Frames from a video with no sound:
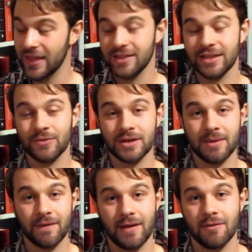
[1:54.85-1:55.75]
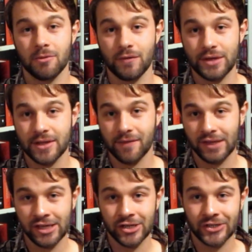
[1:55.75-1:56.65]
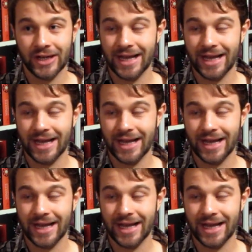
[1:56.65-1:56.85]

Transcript: This is one of my favorite movies of the year.